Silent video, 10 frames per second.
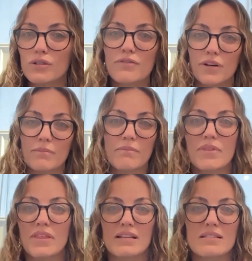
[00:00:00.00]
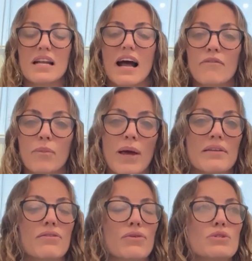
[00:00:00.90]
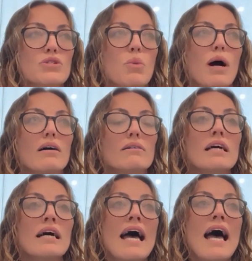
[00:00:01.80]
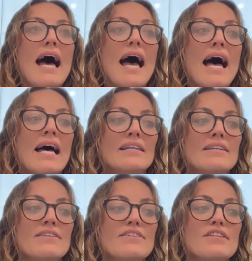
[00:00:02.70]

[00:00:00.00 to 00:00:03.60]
from things that I've went through as well. And